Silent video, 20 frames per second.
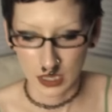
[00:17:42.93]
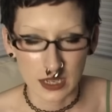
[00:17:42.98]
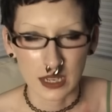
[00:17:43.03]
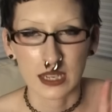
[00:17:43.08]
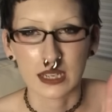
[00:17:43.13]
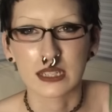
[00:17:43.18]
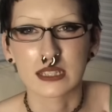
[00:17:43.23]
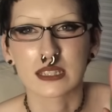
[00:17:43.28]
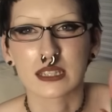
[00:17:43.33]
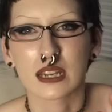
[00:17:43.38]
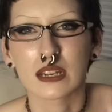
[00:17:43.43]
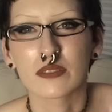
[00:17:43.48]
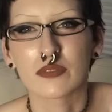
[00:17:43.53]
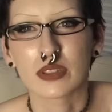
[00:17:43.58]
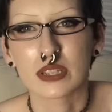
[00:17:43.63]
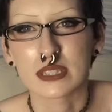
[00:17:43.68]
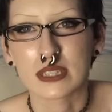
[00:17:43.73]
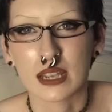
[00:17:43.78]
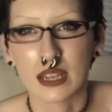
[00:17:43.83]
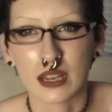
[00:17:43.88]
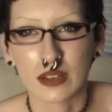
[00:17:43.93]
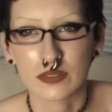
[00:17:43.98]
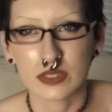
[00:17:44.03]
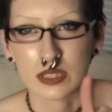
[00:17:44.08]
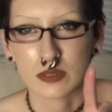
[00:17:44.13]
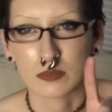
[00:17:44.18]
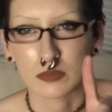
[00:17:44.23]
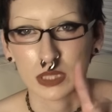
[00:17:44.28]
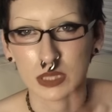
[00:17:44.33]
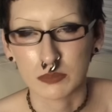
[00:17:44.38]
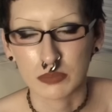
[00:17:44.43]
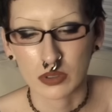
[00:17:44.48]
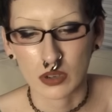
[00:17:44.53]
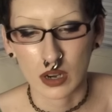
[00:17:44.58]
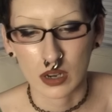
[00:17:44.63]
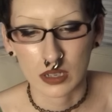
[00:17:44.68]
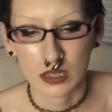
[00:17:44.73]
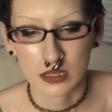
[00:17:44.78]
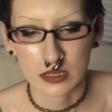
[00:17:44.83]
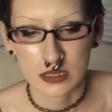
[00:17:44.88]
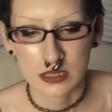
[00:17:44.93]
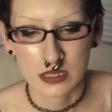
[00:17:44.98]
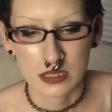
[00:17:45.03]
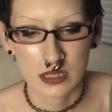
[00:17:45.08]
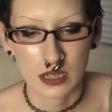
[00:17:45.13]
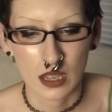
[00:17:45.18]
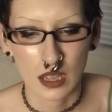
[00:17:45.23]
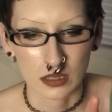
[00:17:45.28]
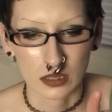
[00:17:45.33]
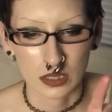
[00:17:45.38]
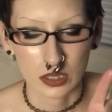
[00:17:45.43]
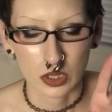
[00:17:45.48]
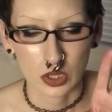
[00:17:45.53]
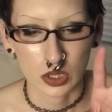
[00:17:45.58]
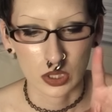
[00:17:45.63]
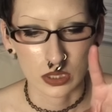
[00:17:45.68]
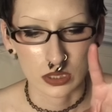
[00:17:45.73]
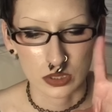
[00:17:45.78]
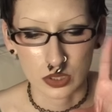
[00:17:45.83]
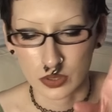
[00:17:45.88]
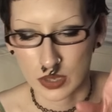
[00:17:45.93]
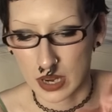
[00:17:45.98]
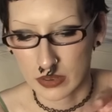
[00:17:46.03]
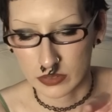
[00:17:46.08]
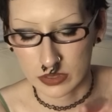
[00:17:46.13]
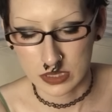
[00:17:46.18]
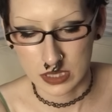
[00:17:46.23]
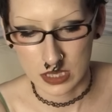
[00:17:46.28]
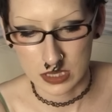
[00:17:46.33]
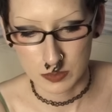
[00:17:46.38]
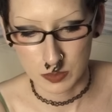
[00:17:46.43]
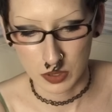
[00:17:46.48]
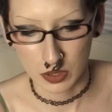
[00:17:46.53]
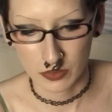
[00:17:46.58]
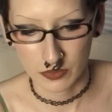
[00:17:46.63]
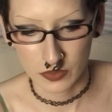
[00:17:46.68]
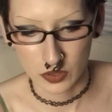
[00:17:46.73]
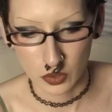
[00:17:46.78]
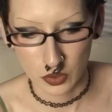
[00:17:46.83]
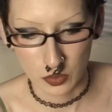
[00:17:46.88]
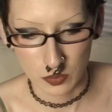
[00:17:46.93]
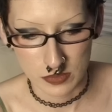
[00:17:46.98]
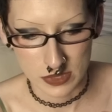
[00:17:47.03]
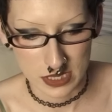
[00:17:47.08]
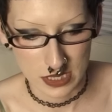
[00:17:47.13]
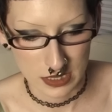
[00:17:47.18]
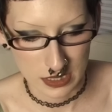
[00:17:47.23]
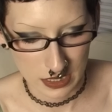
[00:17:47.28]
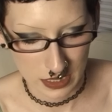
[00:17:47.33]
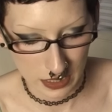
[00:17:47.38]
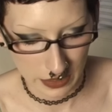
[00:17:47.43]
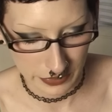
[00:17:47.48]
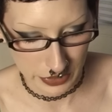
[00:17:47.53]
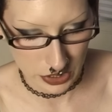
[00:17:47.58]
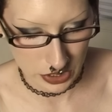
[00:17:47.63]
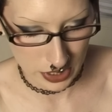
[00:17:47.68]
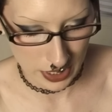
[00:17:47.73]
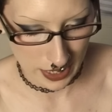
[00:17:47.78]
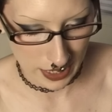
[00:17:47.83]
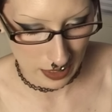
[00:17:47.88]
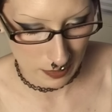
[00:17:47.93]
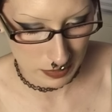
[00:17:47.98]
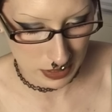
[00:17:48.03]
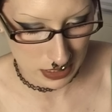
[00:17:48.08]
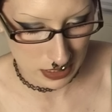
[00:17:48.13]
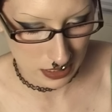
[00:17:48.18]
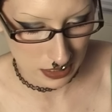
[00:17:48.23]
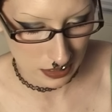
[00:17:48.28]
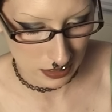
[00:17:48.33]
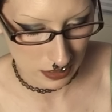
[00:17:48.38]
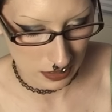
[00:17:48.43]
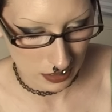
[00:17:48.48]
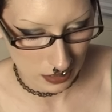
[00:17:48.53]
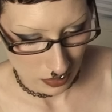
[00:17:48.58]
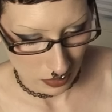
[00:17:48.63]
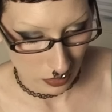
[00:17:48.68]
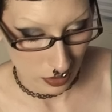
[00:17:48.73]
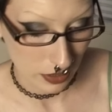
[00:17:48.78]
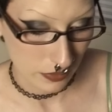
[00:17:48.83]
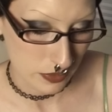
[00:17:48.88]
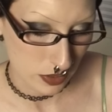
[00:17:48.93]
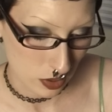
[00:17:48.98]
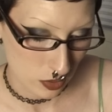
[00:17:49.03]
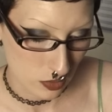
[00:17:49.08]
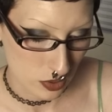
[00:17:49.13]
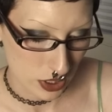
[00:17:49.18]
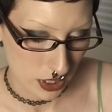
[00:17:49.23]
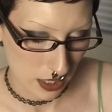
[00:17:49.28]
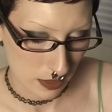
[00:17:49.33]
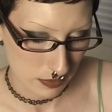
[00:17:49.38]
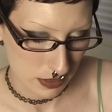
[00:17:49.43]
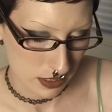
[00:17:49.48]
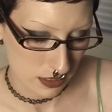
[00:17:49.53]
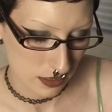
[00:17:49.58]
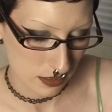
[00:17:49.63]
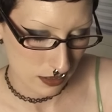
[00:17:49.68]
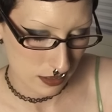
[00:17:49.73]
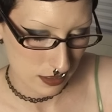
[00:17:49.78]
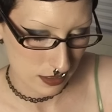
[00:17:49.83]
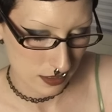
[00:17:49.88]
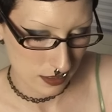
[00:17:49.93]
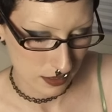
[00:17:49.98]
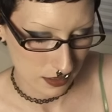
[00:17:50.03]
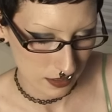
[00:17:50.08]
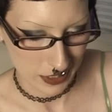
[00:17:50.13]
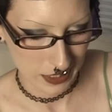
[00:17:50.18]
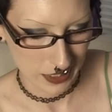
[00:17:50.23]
And inside of this, I have some lip products, little travel size perfumes, and then I have a chapstick, or I have 2 chapsticks.